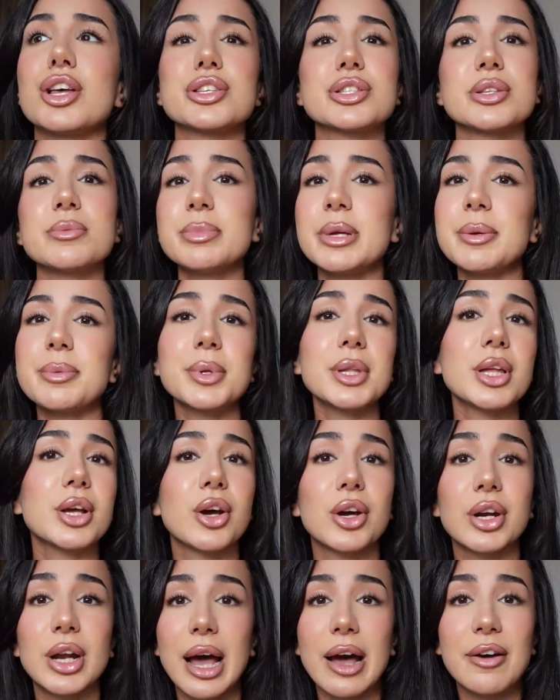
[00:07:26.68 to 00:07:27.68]
Some people are
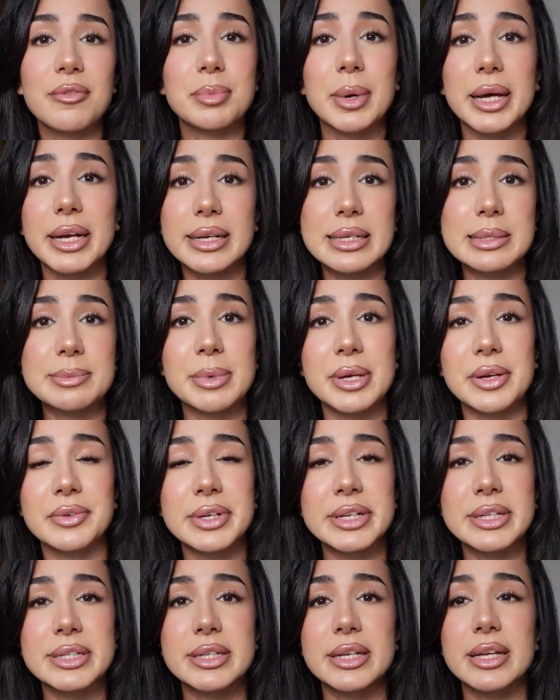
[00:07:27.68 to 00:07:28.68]
gonna have bad
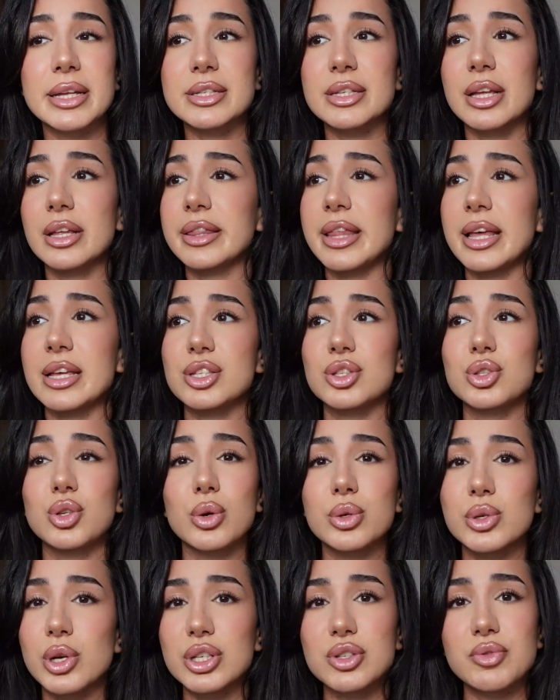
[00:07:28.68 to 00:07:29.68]
experiences. There's
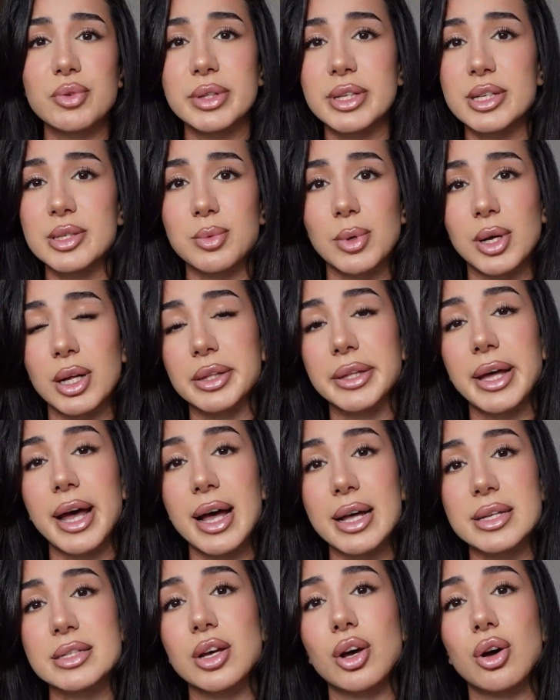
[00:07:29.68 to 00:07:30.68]
no doctor in this world that
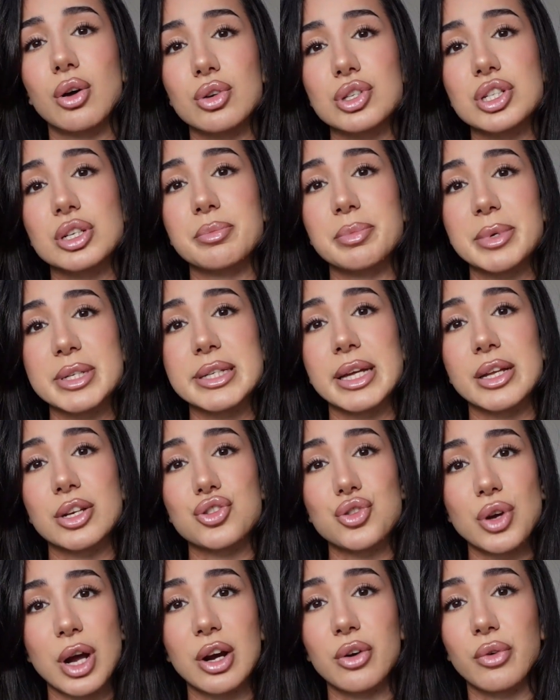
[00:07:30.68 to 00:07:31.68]
has 100%
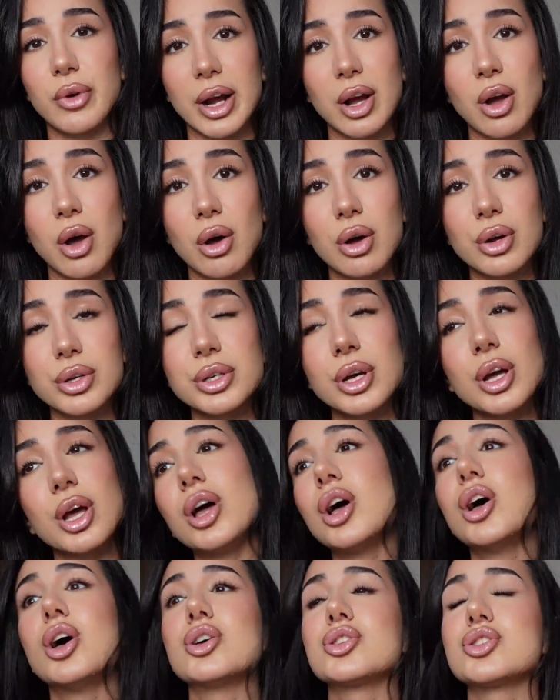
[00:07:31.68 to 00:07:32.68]
track record.
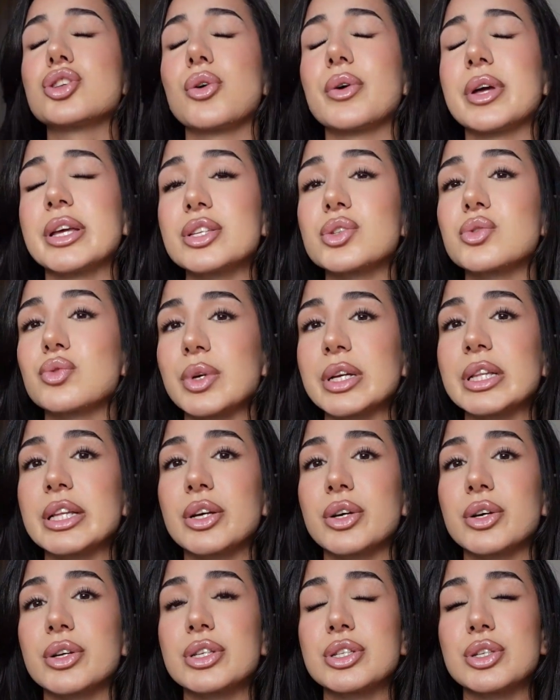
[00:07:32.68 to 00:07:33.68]
So it's really
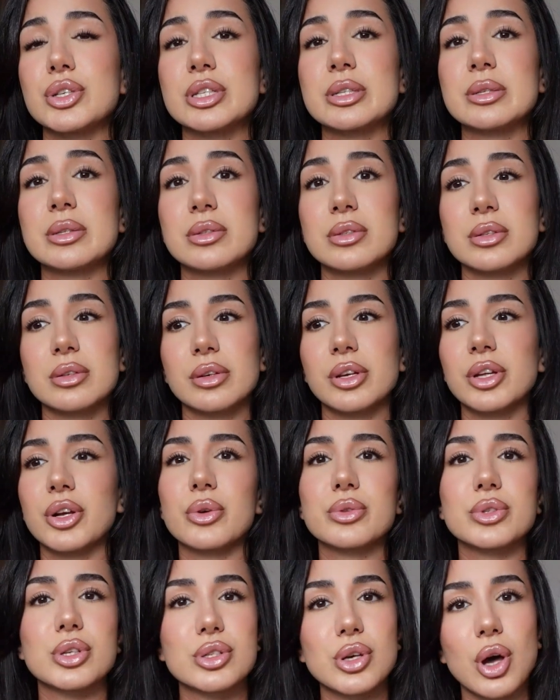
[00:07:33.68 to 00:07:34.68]
good to you know,
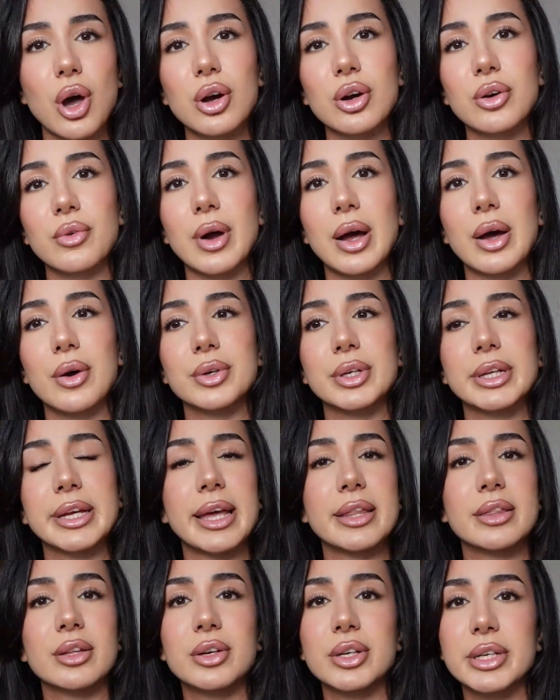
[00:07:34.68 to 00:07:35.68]
to talk around,
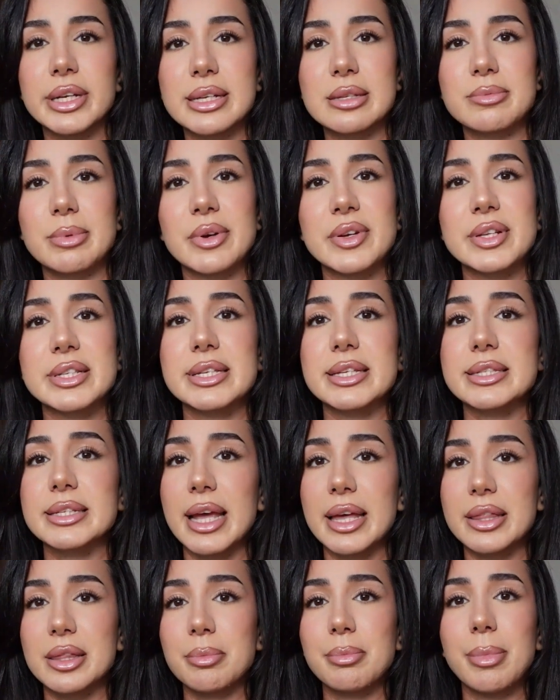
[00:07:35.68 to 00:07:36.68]
get the good experiences,
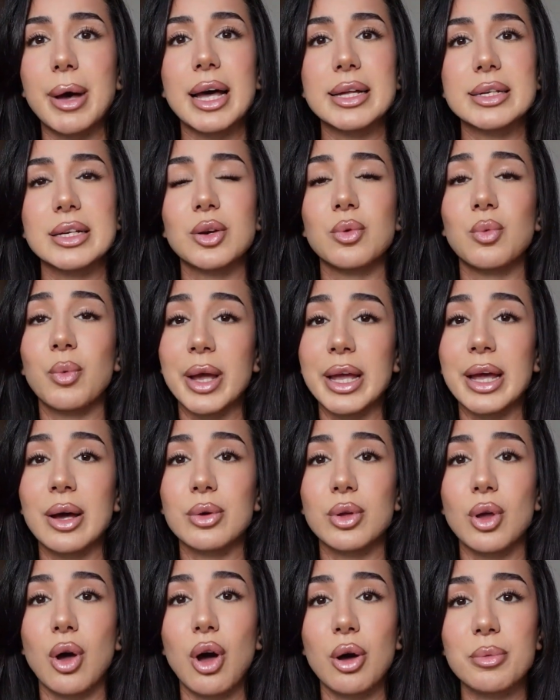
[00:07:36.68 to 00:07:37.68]
get the bad, and weigh
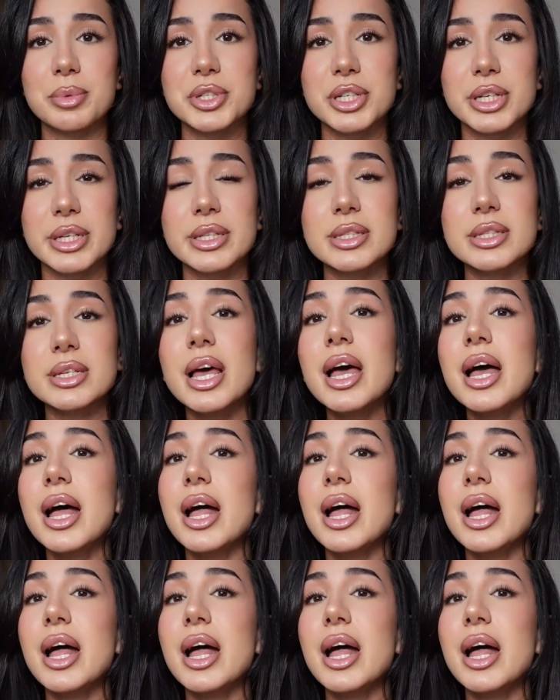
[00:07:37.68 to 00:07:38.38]
out your options.